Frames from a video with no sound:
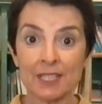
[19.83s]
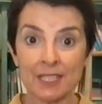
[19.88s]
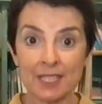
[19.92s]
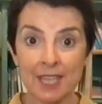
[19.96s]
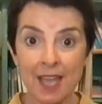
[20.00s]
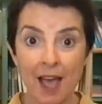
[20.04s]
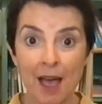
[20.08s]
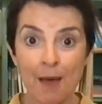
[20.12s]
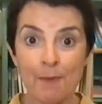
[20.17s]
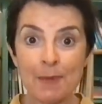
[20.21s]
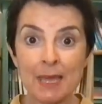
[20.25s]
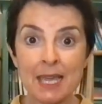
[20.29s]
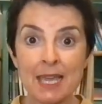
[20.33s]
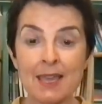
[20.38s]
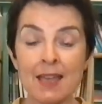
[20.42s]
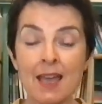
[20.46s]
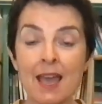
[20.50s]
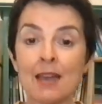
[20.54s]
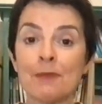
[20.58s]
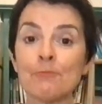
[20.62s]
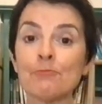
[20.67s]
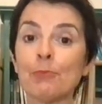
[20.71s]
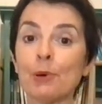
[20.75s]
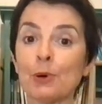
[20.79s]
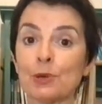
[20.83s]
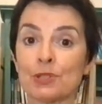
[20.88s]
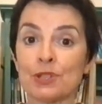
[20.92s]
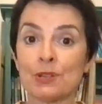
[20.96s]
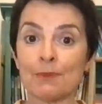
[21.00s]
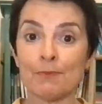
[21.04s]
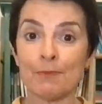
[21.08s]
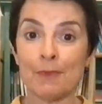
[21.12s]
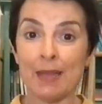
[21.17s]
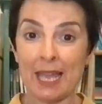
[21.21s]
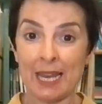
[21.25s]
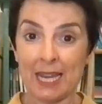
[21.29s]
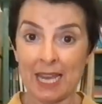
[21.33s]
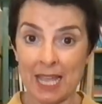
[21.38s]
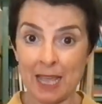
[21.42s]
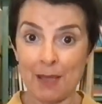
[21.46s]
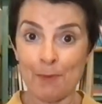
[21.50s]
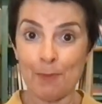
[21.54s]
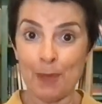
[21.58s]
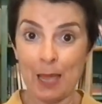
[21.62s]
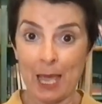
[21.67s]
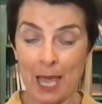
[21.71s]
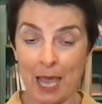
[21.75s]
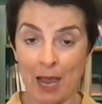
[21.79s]
the tummy and bottom and
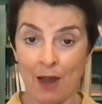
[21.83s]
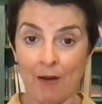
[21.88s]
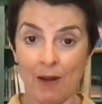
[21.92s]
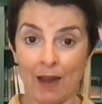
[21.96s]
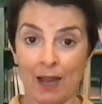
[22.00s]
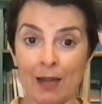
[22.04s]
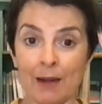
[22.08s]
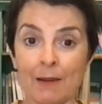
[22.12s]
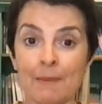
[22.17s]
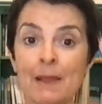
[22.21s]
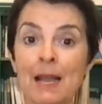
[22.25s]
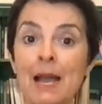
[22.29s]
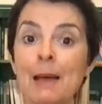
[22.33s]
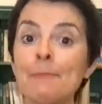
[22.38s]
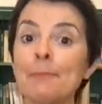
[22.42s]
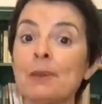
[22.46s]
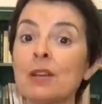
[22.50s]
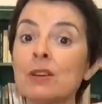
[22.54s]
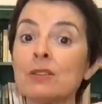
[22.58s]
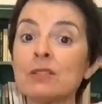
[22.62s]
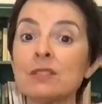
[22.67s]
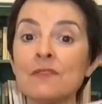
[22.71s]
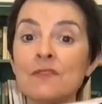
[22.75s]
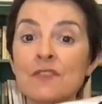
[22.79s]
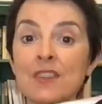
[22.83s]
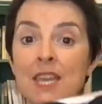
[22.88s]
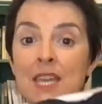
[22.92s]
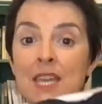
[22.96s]
hip area because of